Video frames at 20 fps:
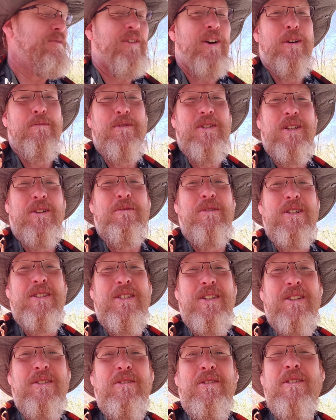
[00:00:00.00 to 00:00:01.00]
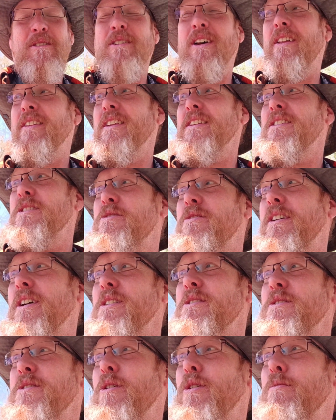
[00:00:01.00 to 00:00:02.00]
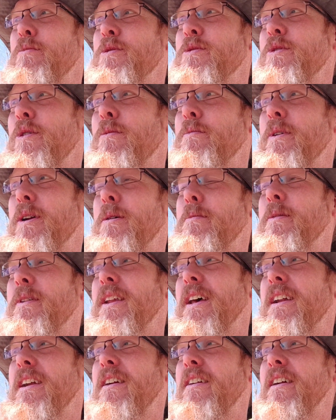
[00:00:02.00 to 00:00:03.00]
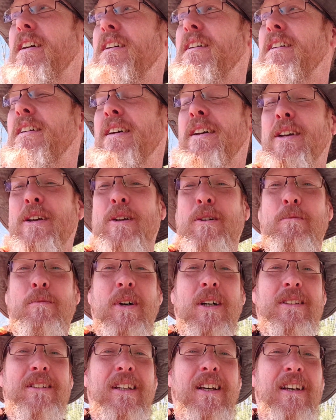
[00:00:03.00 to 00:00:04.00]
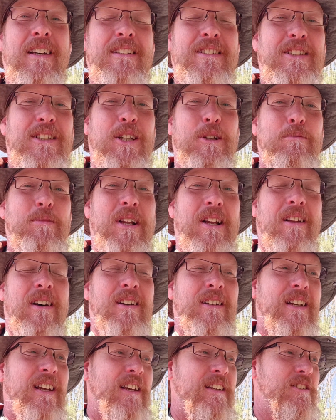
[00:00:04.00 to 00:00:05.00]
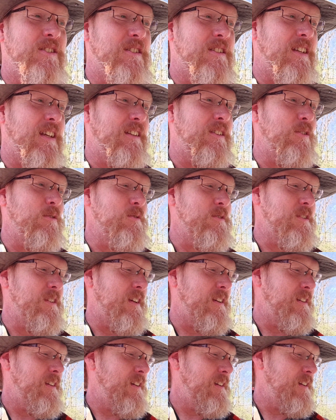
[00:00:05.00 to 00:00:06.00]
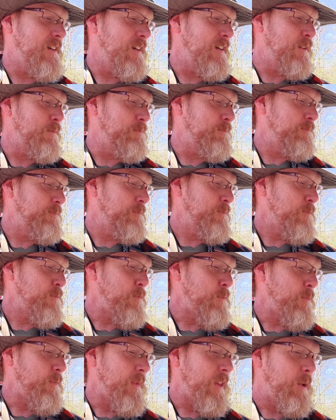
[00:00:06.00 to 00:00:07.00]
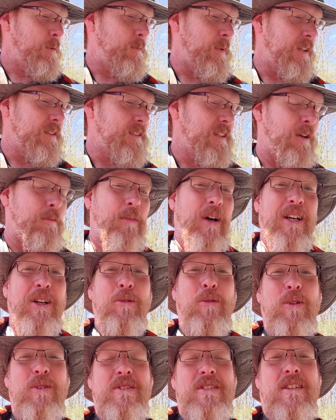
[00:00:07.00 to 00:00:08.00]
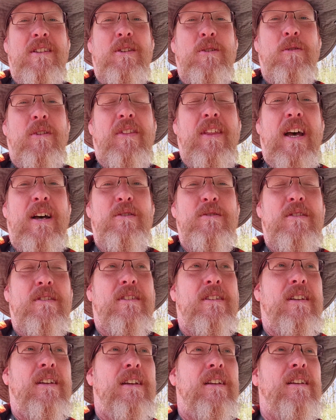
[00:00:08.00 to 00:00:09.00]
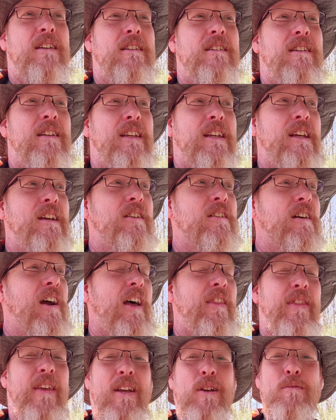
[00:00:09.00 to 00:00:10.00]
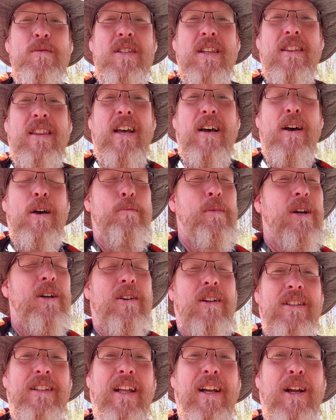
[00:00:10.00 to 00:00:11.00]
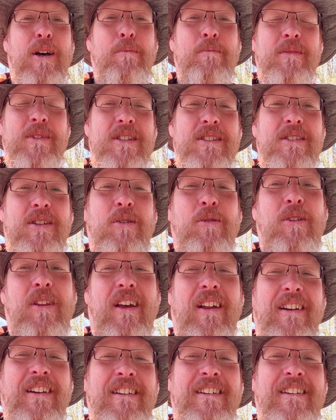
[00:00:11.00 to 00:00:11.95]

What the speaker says: Rob still wants to do it. I think the trails are almost open up in that area, but it's going to be a long day just to get those done. But my goal is to do 1,000 in the year. I think it was 1,000. I better look that up. Just hold on.